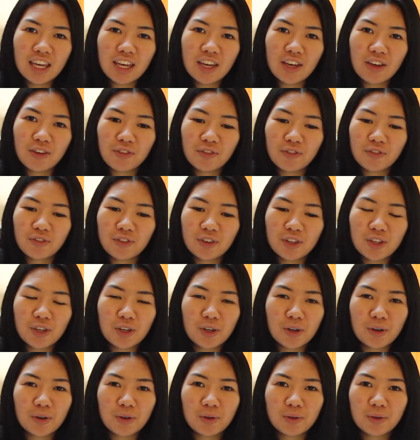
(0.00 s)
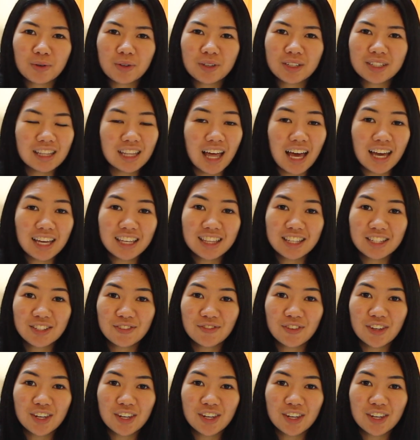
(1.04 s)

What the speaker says: If you like this